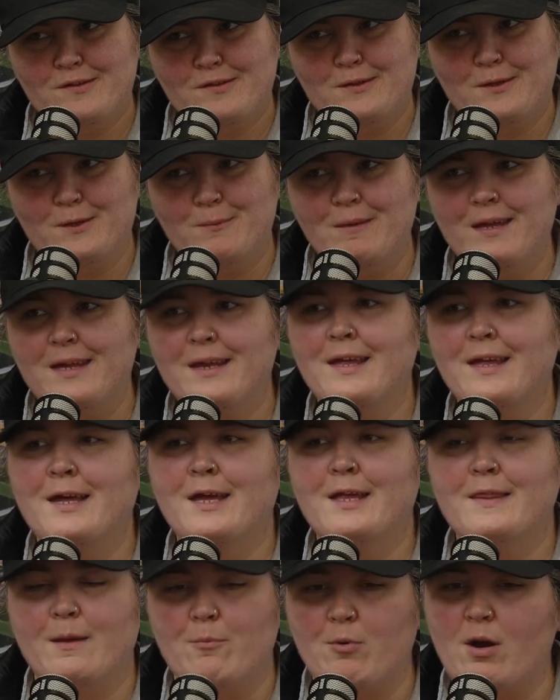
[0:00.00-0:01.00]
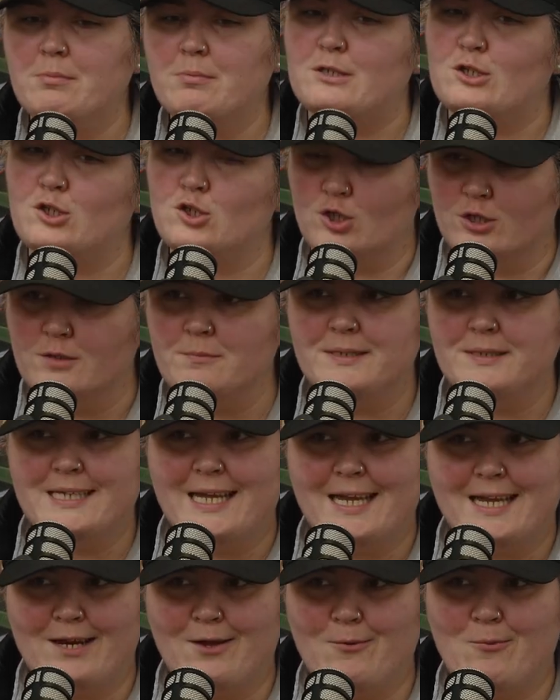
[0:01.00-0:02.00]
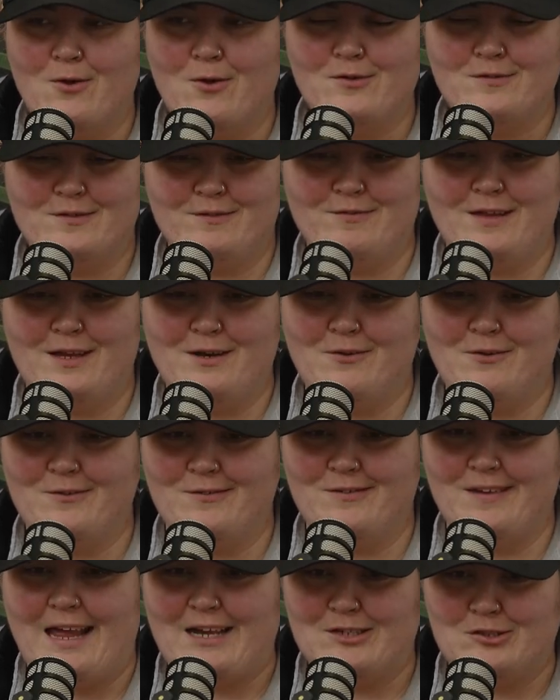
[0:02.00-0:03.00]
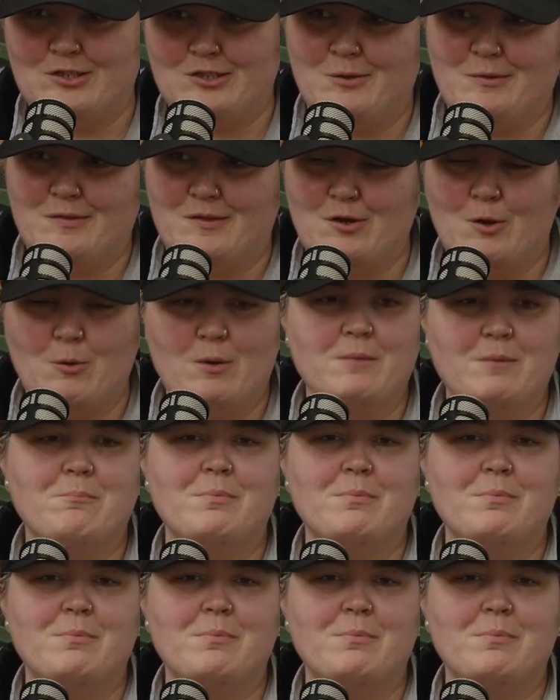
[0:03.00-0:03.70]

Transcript: a little bit. They probably shouldn't be taking down walls if they don't actually know what they're doing.